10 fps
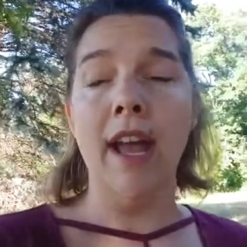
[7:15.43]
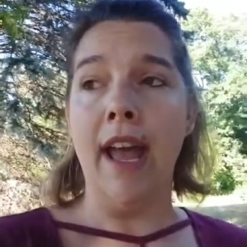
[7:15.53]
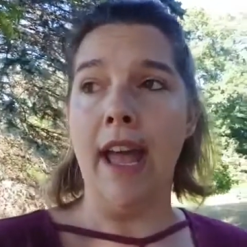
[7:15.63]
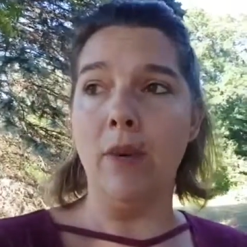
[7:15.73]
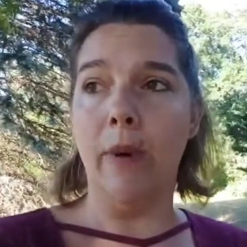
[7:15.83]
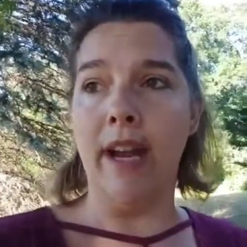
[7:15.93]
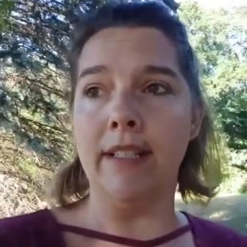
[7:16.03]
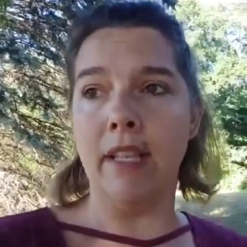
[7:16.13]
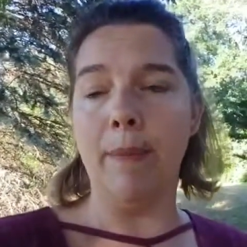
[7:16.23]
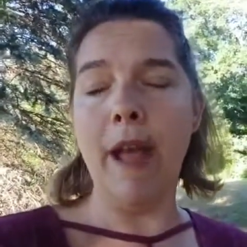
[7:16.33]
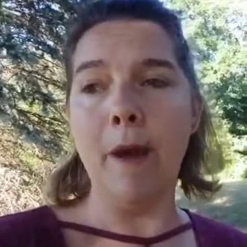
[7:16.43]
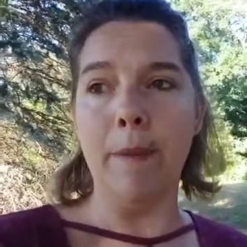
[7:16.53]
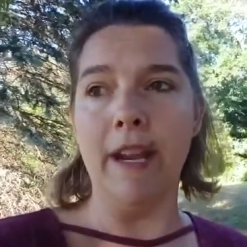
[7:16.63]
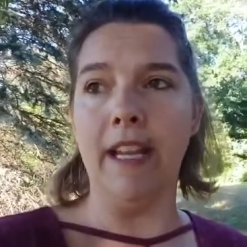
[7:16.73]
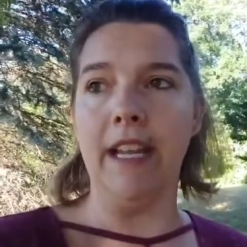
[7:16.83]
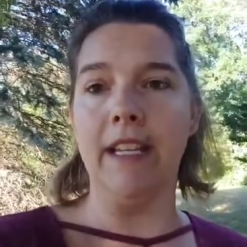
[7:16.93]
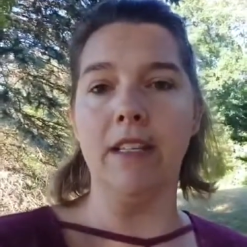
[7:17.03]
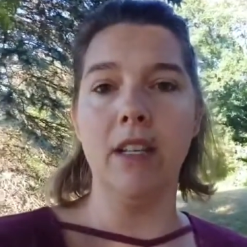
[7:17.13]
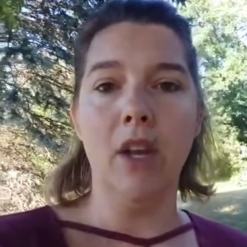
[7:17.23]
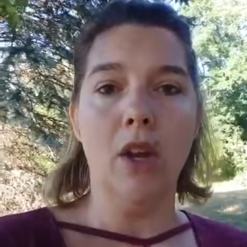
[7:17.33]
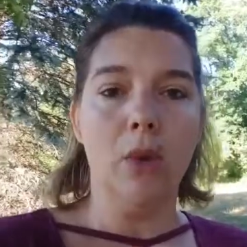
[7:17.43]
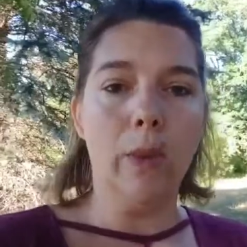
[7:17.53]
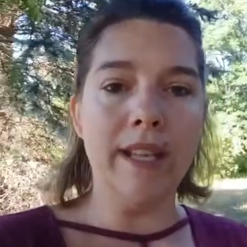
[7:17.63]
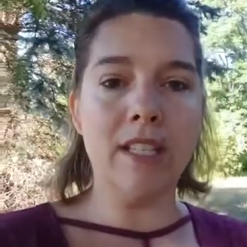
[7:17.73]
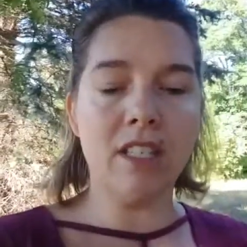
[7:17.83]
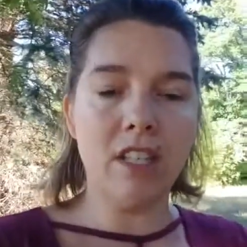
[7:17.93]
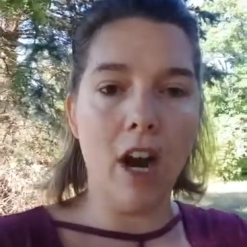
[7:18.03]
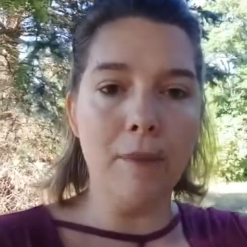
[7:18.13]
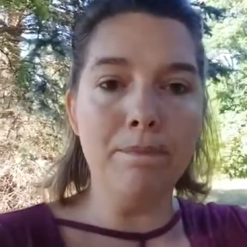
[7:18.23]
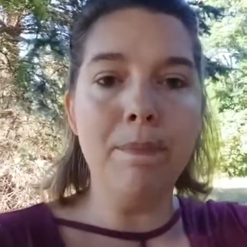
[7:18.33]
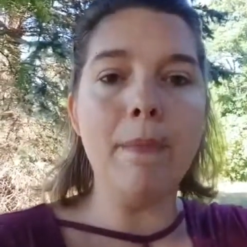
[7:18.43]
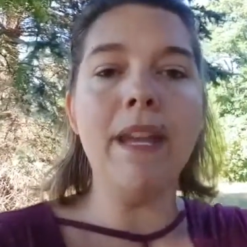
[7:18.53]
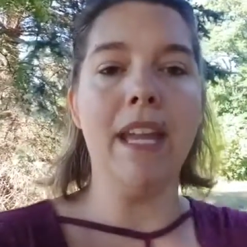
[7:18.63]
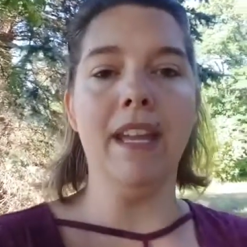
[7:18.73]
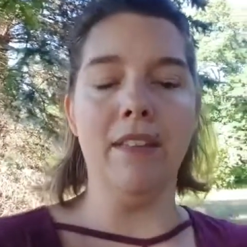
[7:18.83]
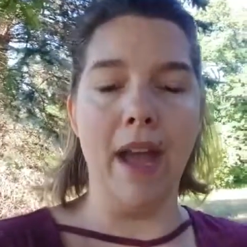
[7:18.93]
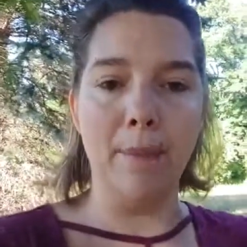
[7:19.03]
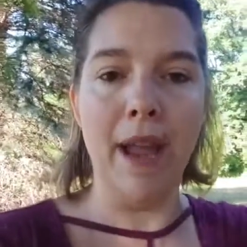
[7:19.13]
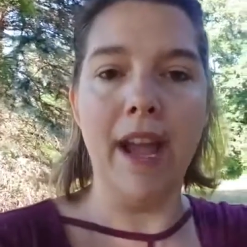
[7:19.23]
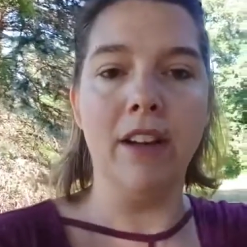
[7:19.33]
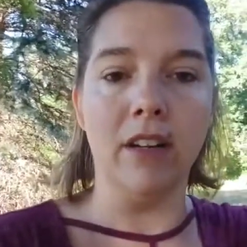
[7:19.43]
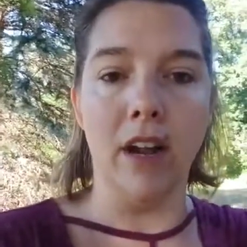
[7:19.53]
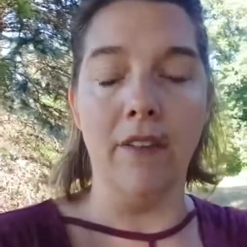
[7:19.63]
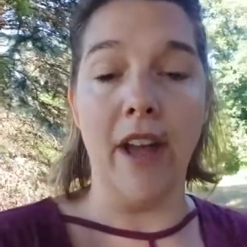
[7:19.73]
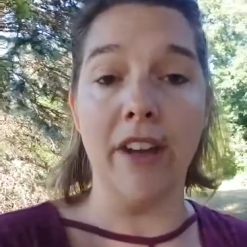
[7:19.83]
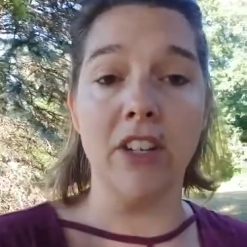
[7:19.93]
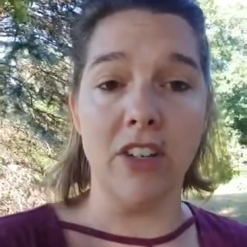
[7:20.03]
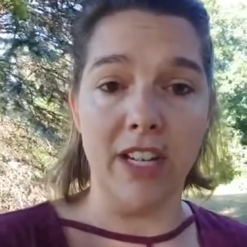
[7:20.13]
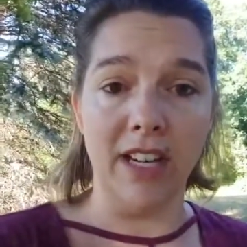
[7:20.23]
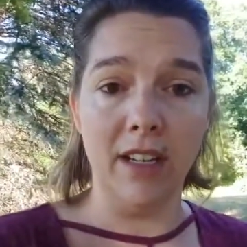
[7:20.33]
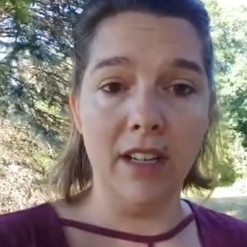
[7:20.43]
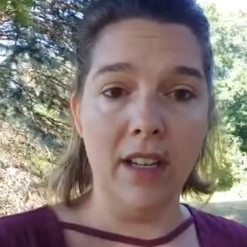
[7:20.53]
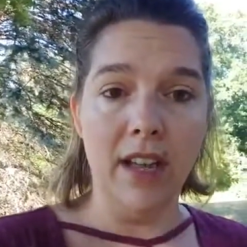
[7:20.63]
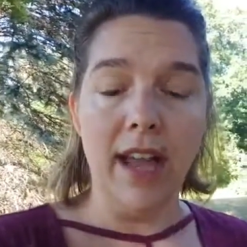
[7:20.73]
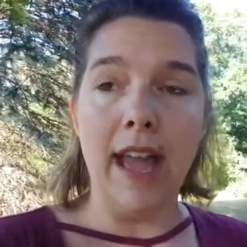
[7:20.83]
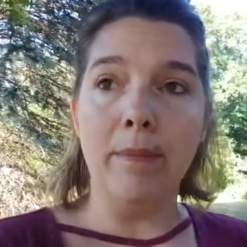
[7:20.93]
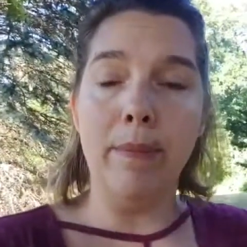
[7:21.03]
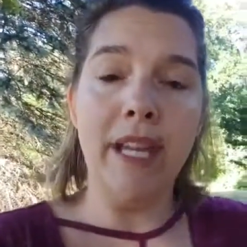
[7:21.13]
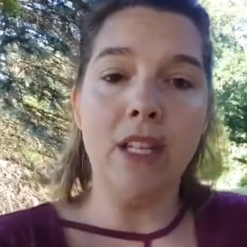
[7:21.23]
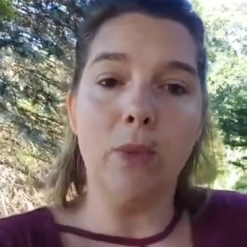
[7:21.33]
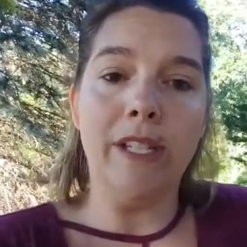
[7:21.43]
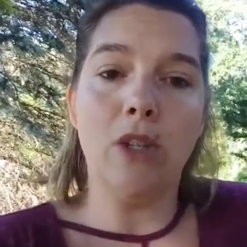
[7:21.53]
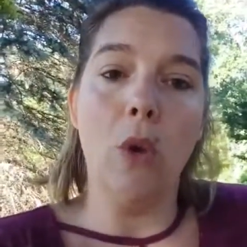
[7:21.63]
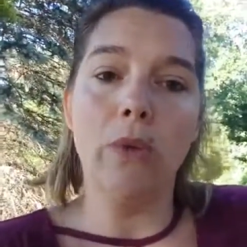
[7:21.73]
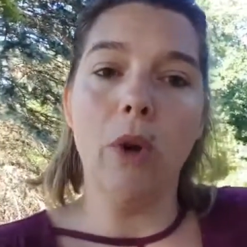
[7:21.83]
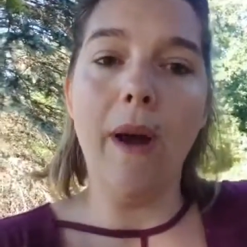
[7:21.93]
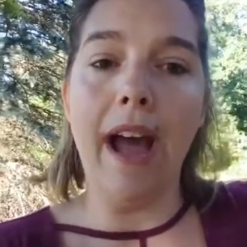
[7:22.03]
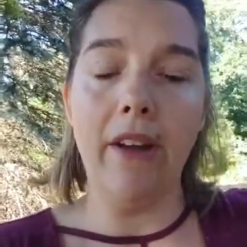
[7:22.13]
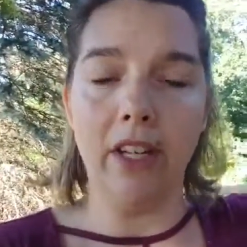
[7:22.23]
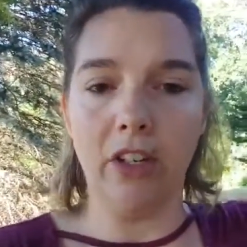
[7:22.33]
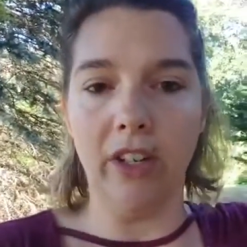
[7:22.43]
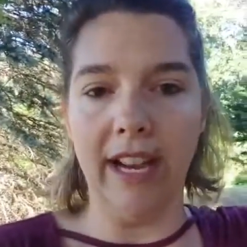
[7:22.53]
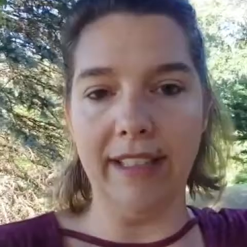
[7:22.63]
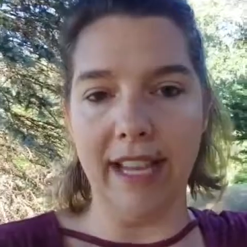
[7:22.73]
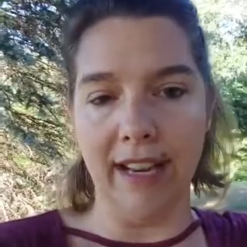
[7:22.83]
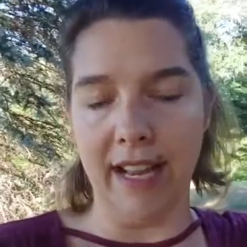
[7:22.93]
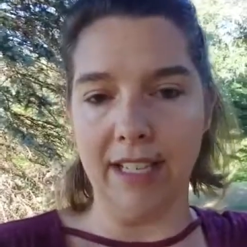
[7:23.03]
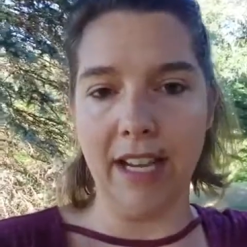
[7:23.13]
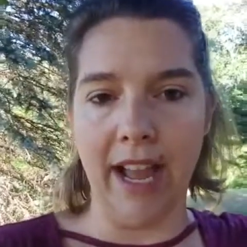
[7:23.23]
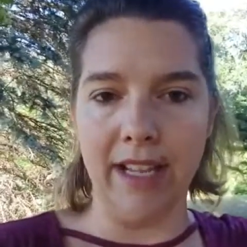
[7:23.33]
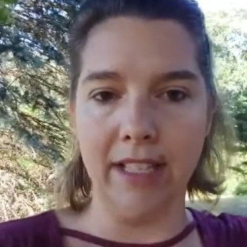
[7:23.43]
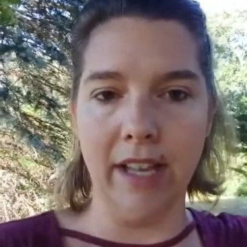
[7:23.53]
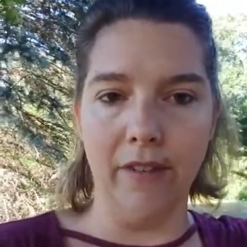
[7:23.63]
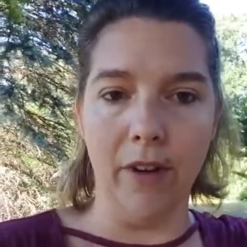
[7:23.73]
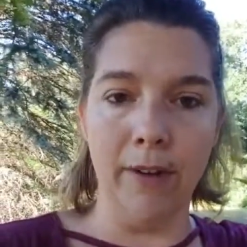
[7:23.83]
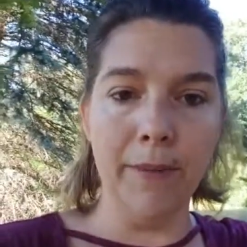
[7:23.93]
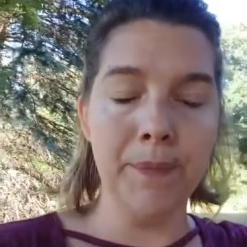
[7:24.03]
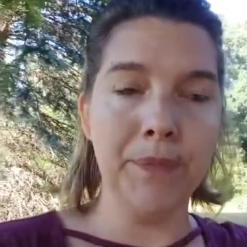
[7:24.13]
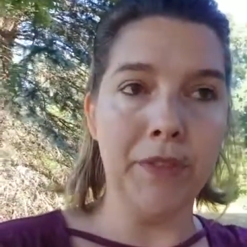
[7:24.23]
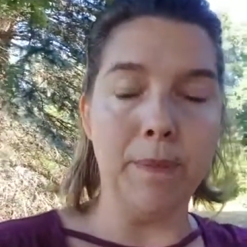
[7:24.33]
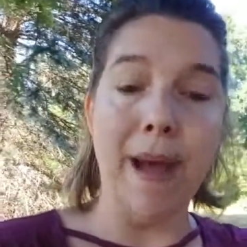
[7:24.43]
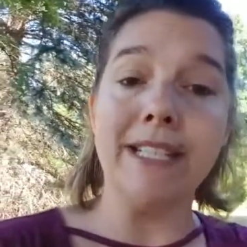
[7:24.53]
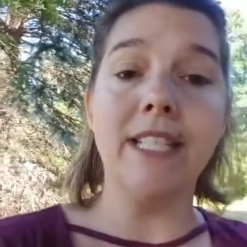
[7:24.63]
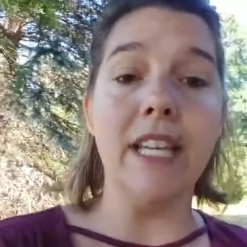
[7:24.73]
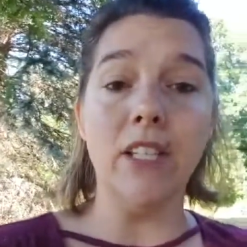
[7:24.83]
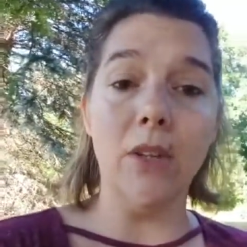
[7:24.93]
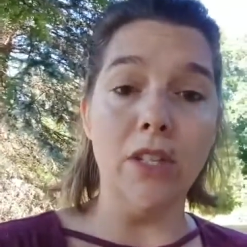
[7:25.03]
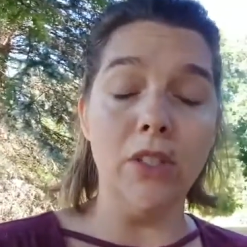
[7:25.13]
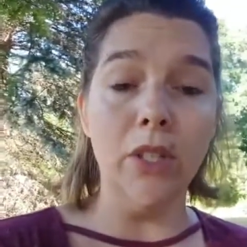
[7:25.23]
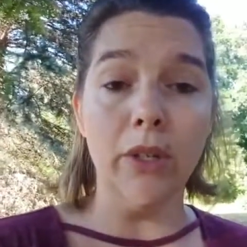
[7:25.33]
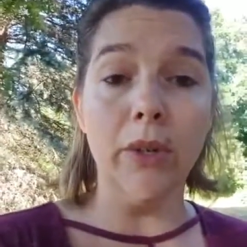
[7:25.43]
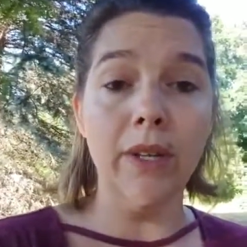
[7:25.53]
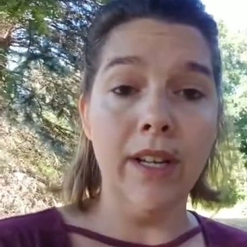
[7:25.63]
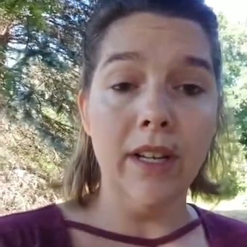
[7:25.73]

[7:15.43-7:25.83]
And what ends up happening is we start mimicking that pattern of energy. And because we don't know how to create that next highest level, the best thing you can do,